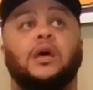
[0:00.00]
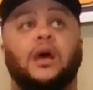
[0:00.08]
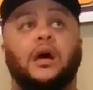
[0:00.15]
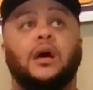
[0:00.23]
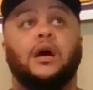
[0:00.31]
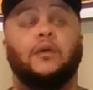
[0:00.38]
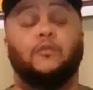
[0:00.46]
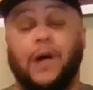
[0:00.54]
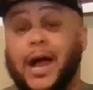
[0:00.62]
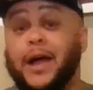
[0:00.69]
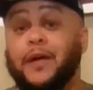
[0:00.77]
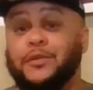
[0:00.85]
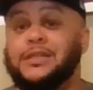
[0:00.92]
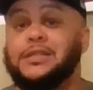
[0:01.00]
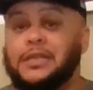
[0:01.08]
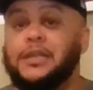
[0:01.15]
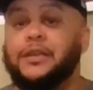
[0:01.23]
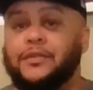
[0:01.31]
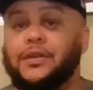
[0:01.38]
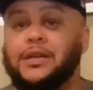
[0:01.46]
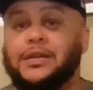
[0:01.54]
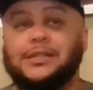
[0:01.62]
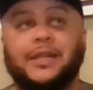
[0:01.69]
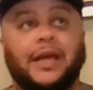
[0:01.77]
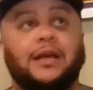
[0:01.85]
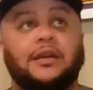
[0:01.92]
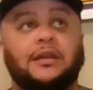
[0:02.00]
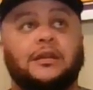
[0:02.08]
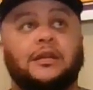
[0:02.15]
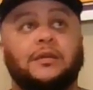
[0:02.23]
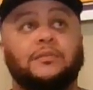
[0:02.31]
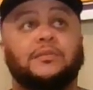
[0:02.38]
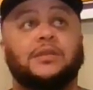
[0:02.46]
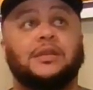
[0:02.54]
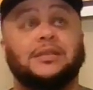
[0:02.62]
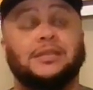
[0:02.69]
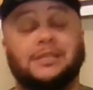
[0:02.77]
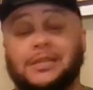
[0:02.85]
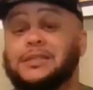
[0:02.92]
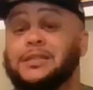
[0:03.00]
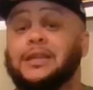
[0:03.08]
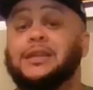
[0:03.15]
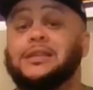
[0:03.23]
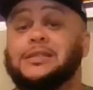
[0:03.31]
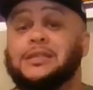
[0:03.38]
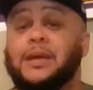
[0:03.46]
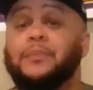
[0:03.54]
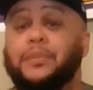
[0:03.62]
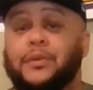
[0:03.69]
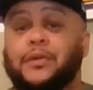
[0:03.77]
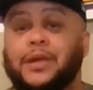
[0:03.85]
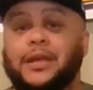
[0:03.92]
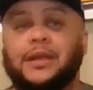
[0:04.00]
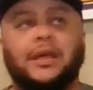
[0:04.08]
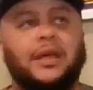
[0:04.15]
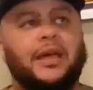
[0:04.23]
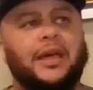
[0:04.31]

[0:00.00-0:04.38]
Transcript: wide receivers that could consistently separate.